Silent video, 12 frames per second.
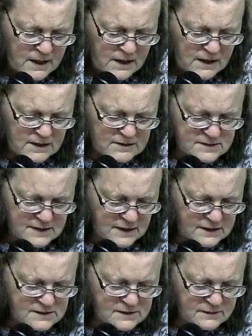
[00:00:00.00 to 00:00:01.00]

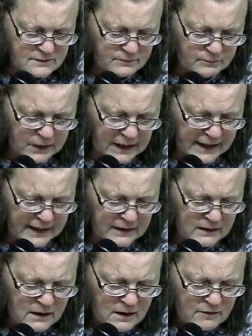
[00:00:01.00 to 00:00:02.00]
insects, and
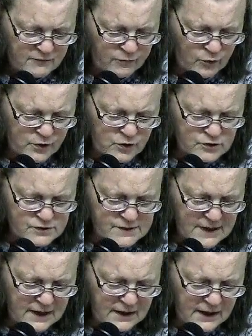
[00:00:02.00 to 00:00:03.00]
plague for your
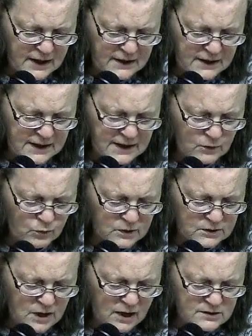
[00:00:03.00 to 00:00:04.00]
sake, and he will
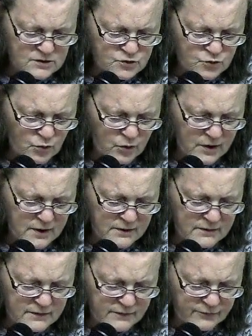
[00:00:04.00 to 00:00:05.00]
not
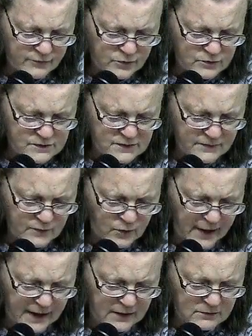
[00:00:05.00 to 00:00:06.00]
destroy the fruits of the
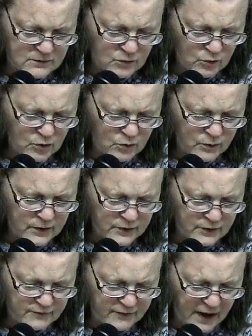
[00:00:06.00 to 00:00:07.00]
ground, nor will
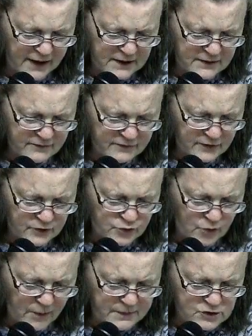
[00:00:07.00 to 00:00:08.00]
your vine in the field
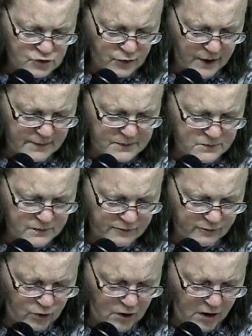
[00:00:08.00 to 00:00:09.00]
drop its grapes
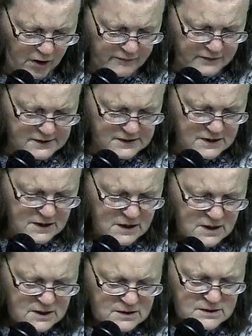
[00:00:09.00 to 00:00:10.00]
before harvest,
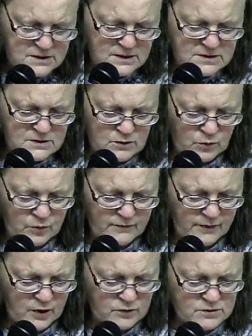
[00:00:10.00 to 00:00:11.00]
says the Lord of
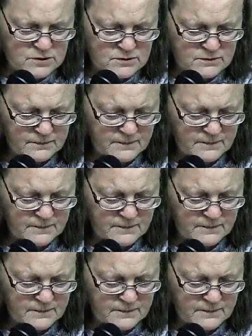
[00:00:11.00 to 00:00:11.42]
hosts.